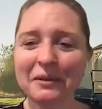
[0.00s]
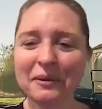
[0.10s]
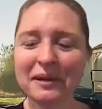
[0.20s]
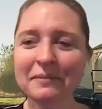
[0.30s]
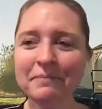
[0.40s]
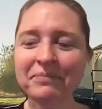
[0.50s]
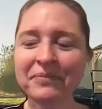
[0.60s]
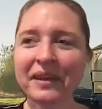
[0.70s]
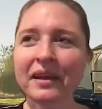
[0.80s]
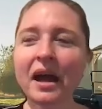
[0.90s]
Edwin
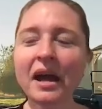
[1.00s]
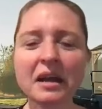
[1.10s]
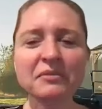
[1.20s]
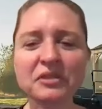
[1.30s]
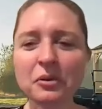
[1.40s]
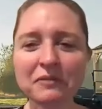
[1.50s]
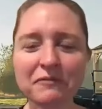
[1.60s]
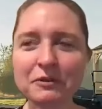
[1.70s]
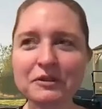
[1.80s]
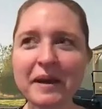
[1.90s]
I, am so
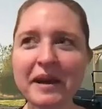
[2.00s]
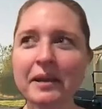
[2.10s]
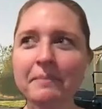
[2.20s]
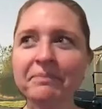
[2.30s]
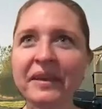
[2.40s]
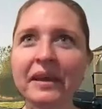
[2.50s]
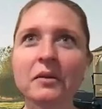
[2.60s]
confused by him.